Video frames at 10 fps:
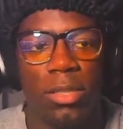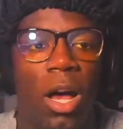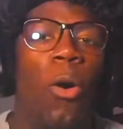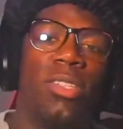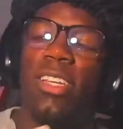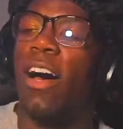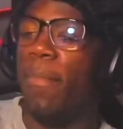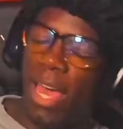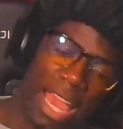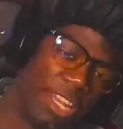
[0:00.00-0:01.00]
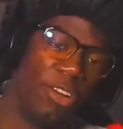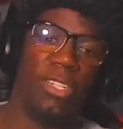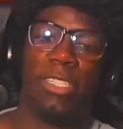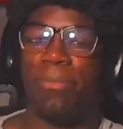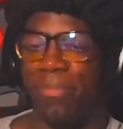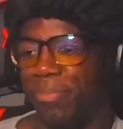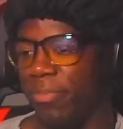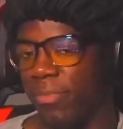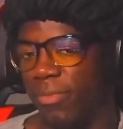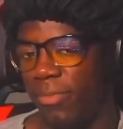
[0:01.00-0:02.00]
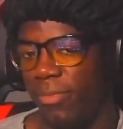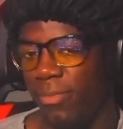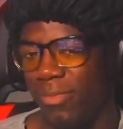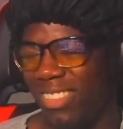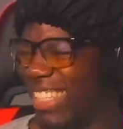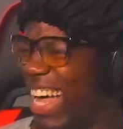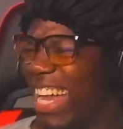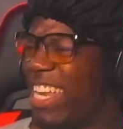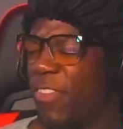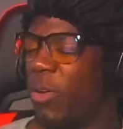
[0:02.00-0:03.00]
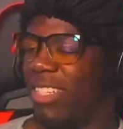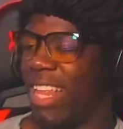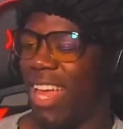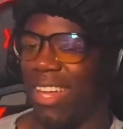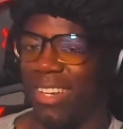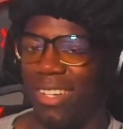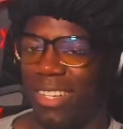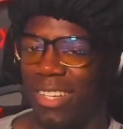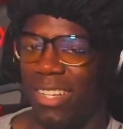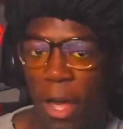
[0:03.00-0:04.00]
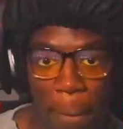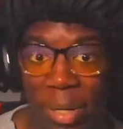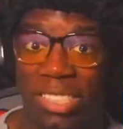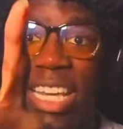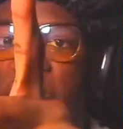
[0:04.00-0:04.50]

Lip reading: Oh, what's up, man? How you doing? How difficult is that? But see,